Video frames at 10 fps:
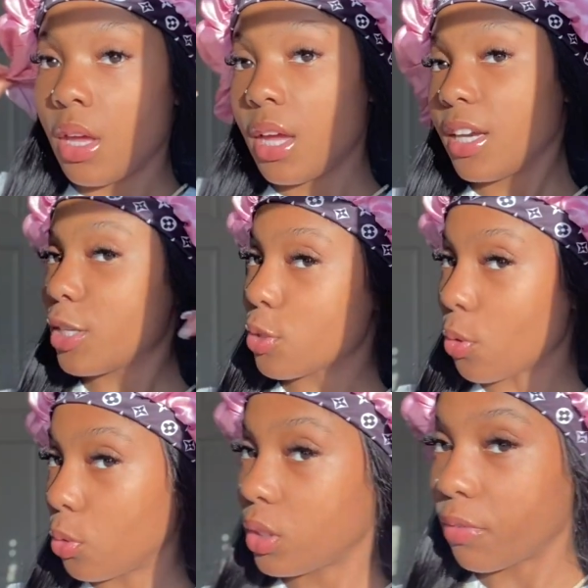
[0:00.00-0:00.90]
and it's a
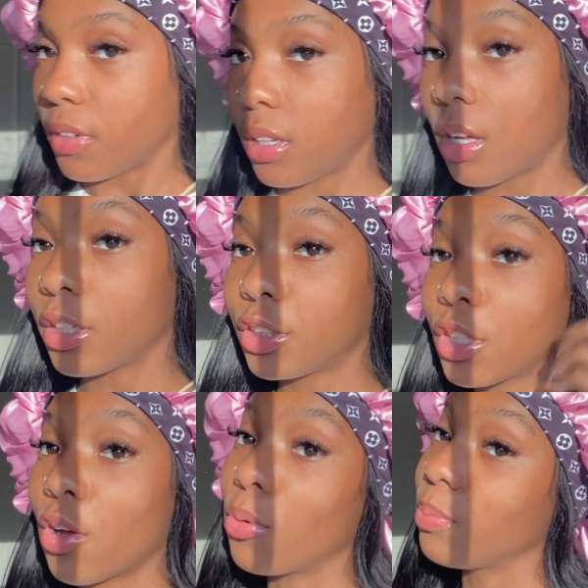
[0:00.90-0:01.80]
whole different look.
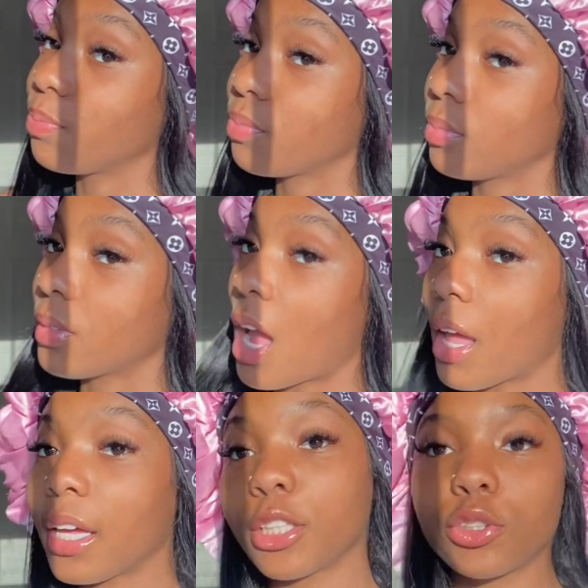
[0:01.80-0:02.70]
So I
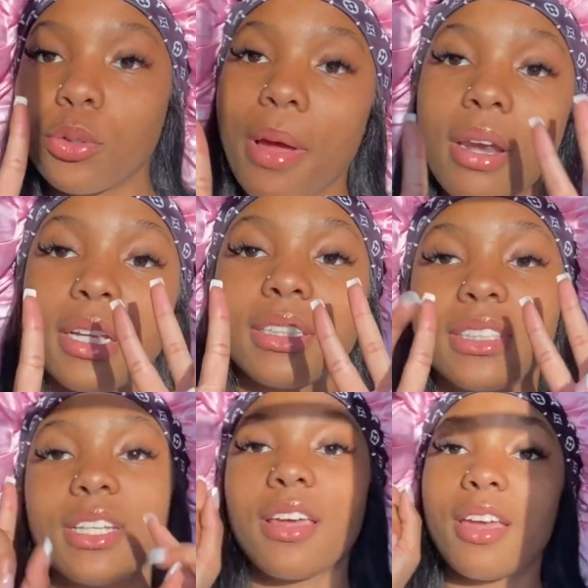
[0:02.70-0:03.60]
get two
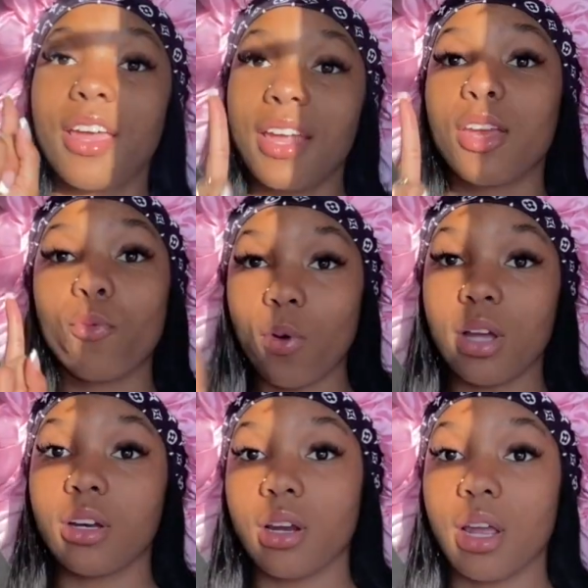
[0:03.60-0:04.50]
bonnets in
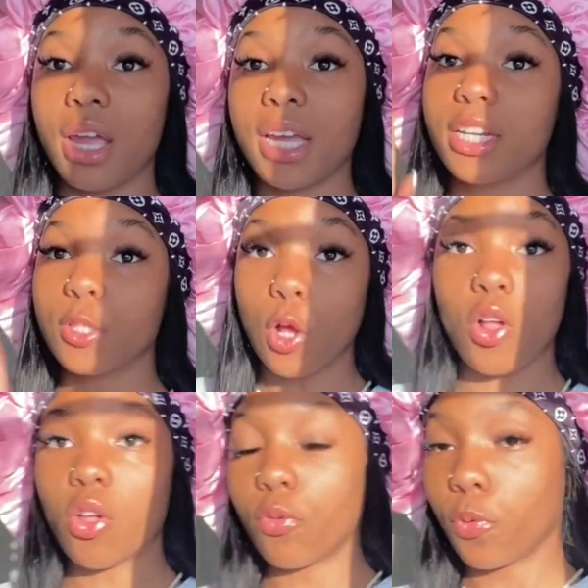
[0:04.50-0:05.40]
one and it's
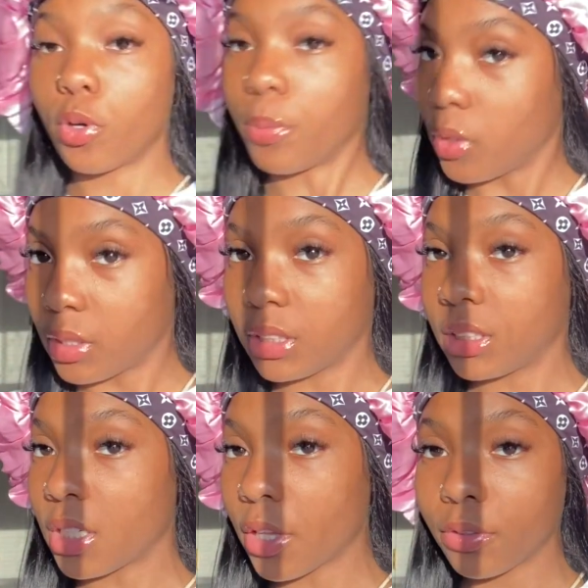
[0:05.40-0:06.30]
all affordable. This
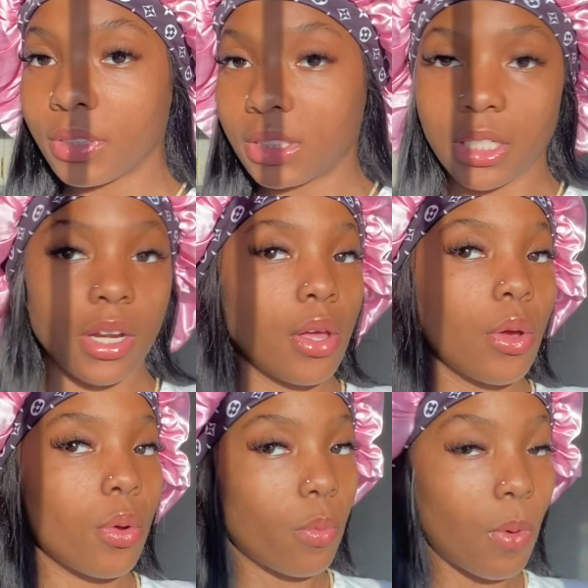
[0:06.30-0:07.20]
is another reason
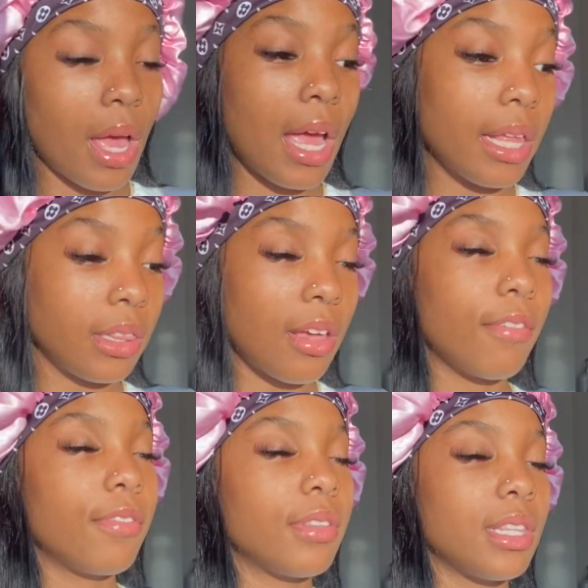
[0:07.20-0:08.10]
why I love
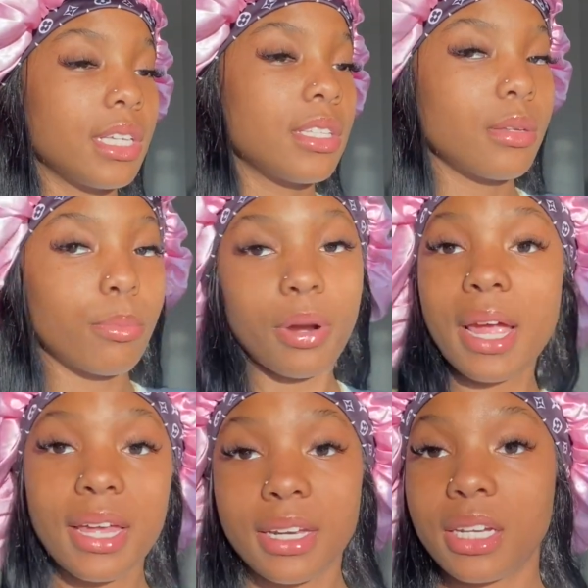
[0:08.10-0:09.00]
this
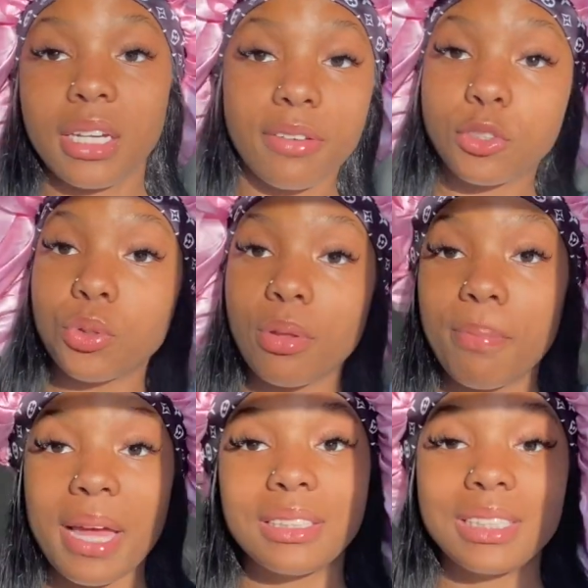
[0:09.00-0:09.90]
brand. It gives you the
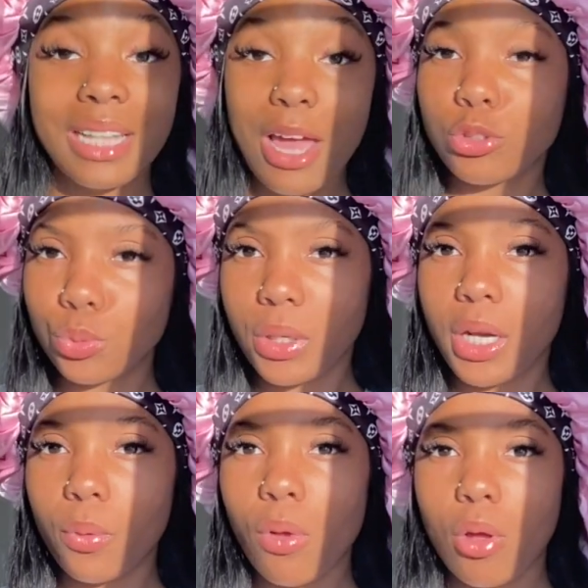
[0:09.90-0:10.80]
best loungewear
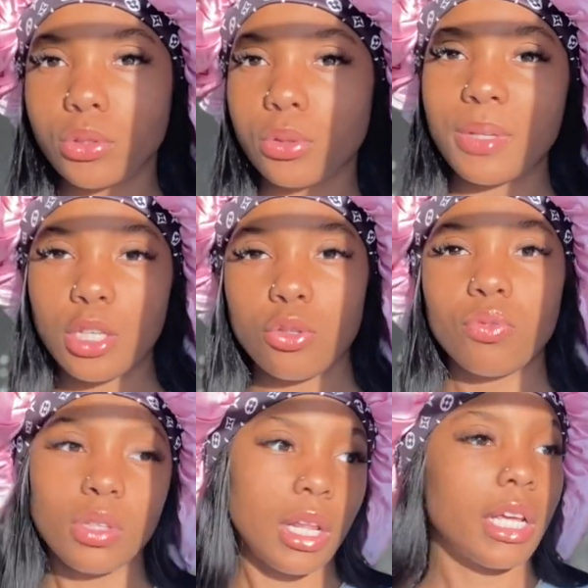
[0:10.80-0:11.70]
while also making you
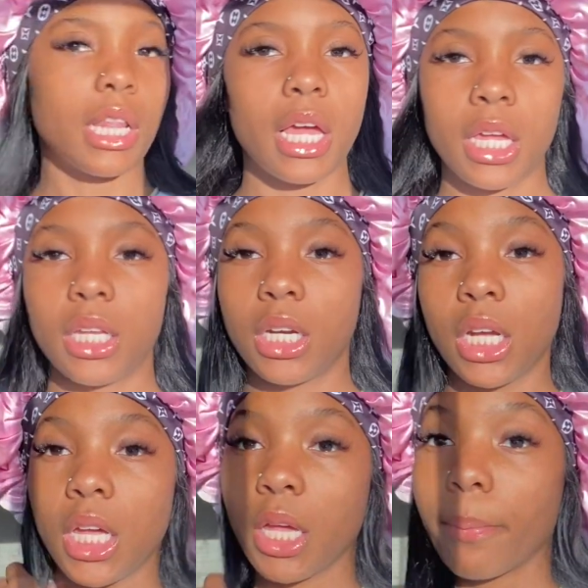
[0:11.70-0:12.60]
feel like that
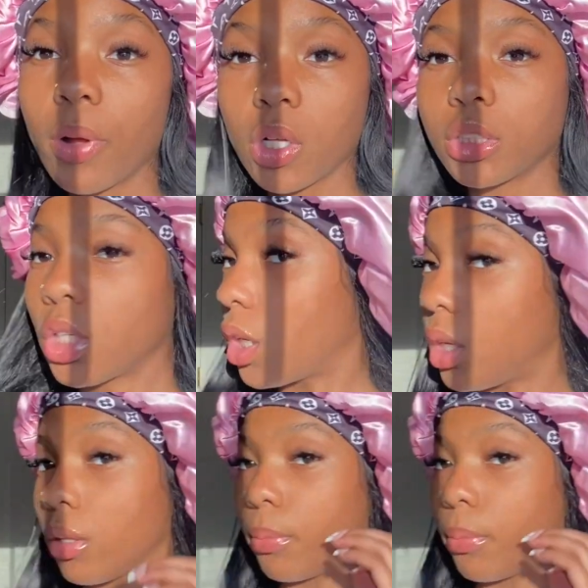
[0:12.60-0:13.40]
boss girl,